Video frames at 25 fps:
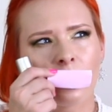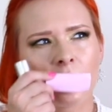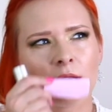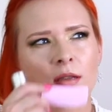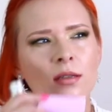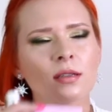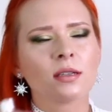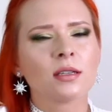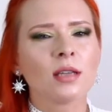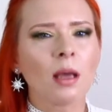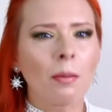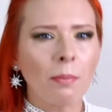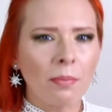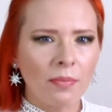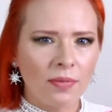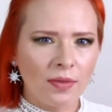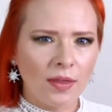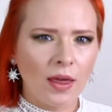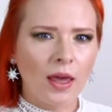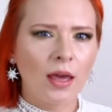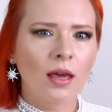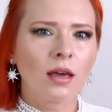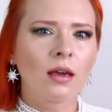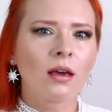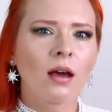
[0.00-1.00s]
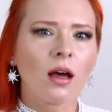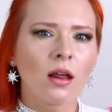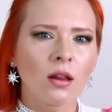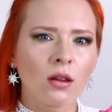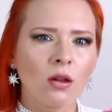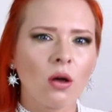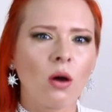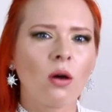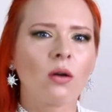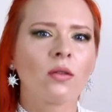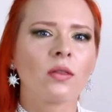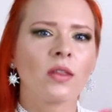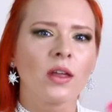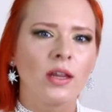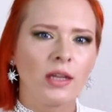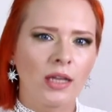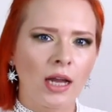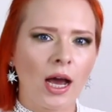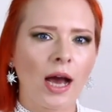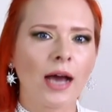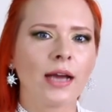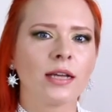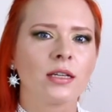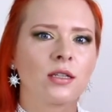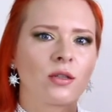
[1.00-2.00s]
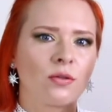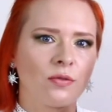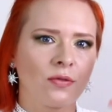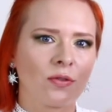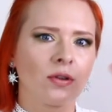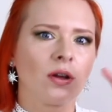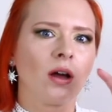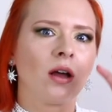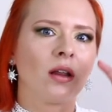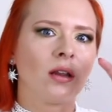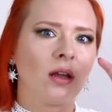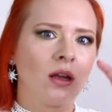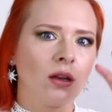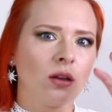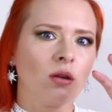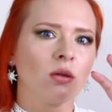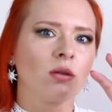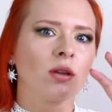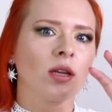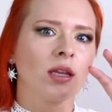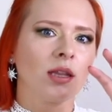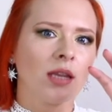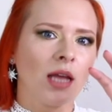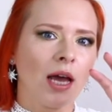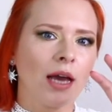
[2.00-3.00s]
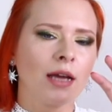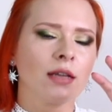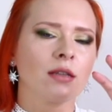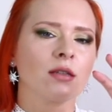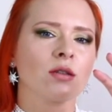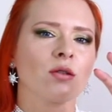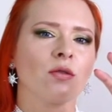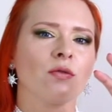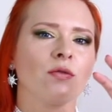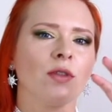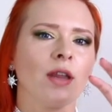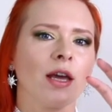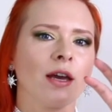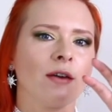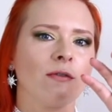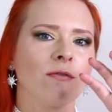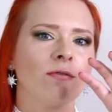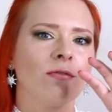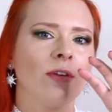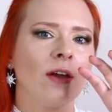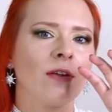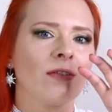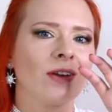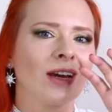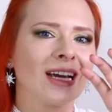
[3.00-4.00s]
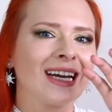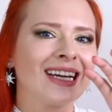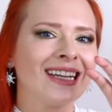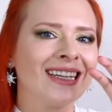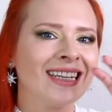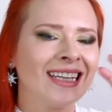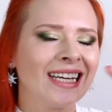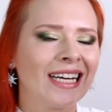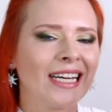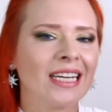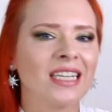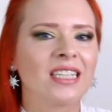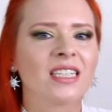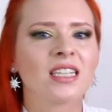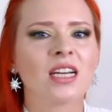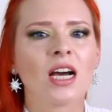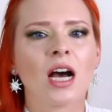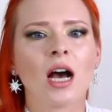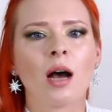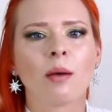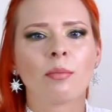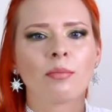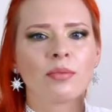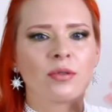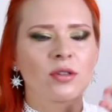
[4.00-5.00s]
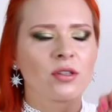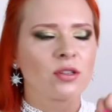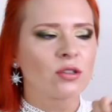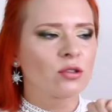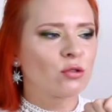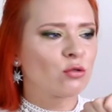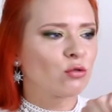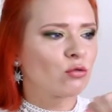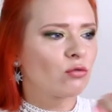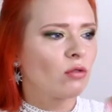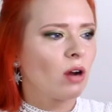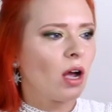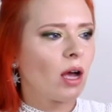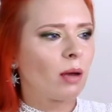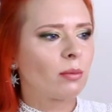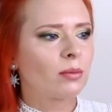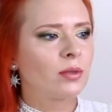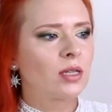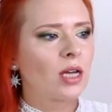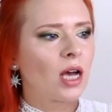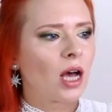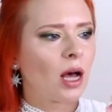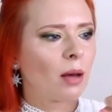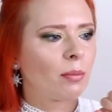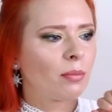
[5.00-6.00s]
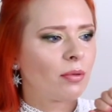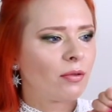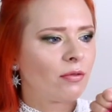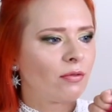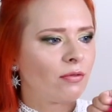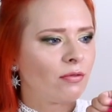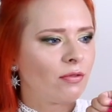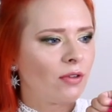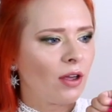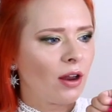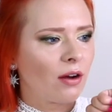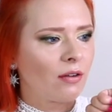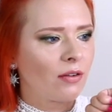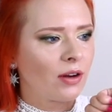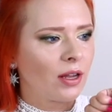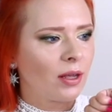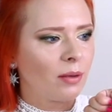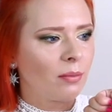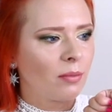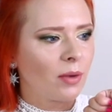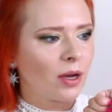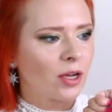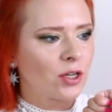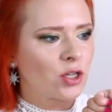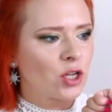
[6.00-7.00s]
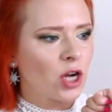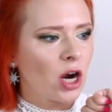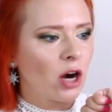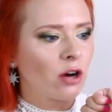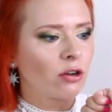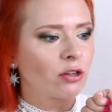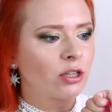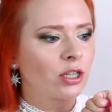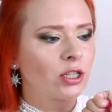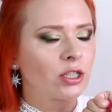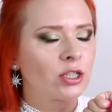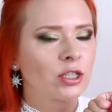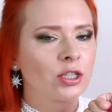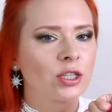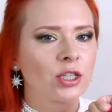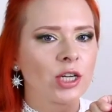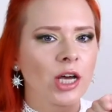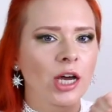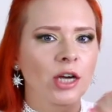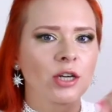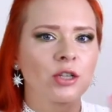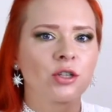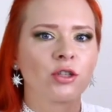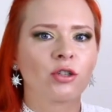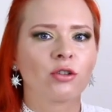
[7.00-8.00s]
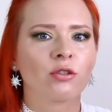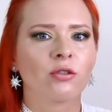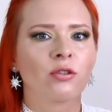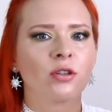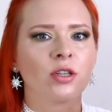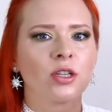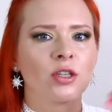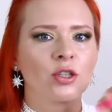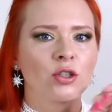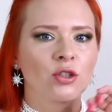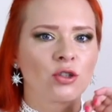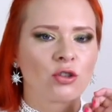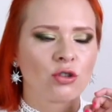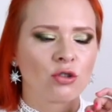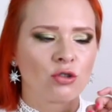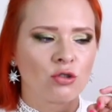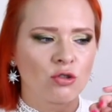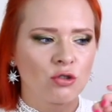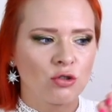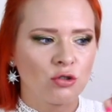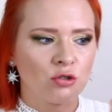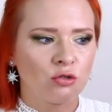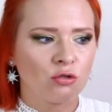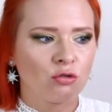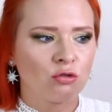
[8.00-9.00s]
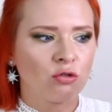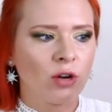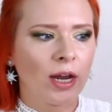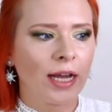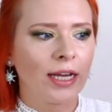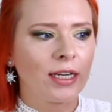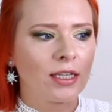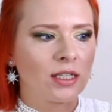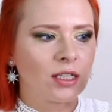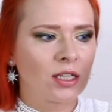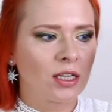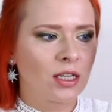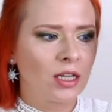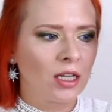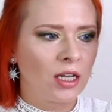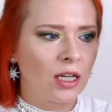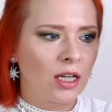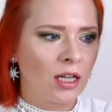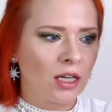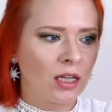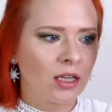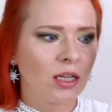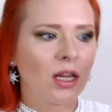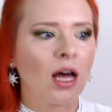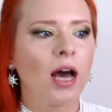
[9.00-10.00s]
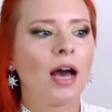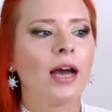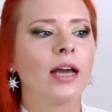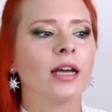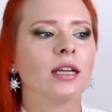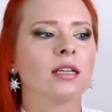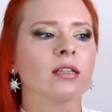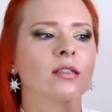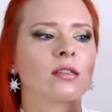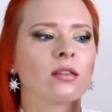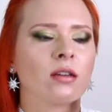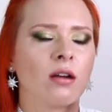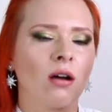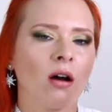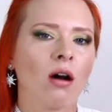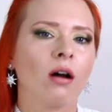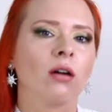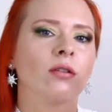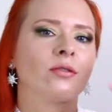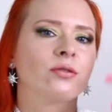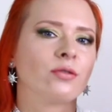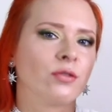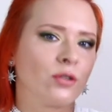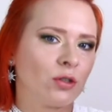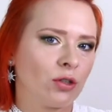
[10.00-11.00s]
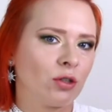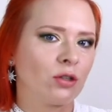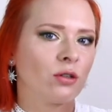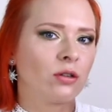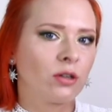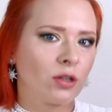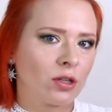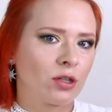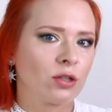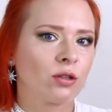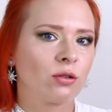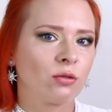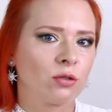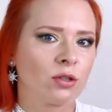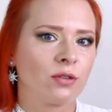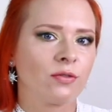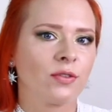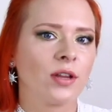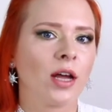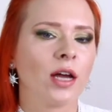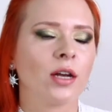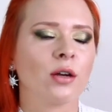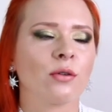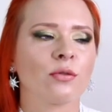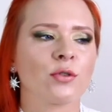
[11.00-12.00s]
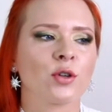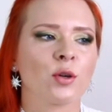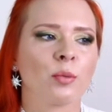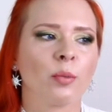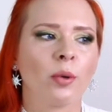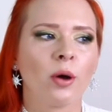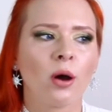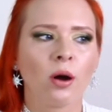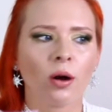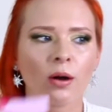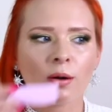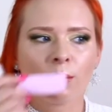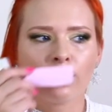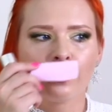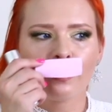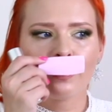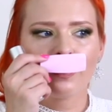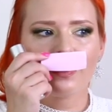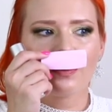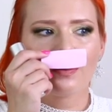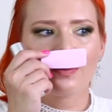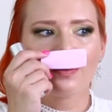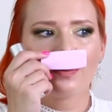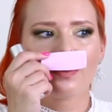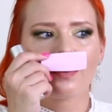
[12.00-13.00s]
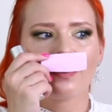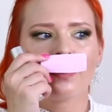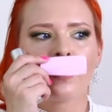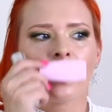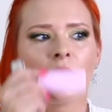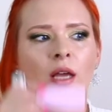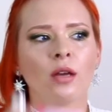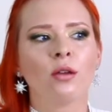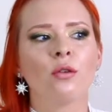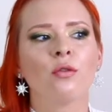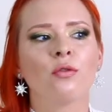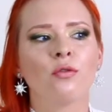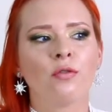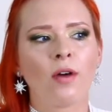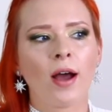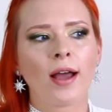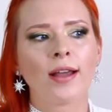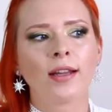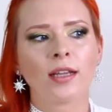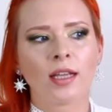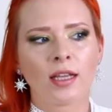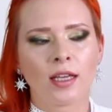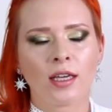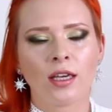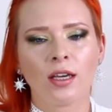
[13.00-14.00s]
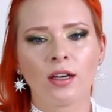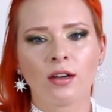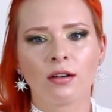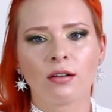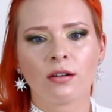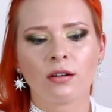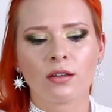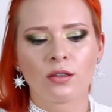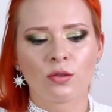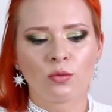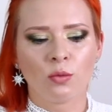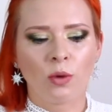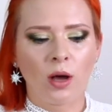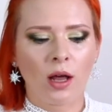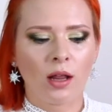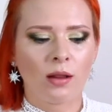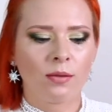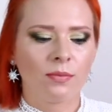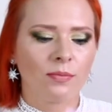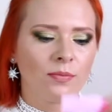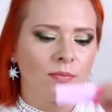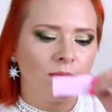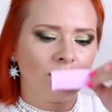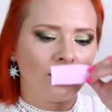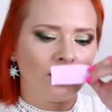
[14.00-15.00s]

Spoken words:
something along the lines of like a very cleaned up, scrubbed up, very much architecturally straight lines of exclusive line of Chapar. And you find it here as well.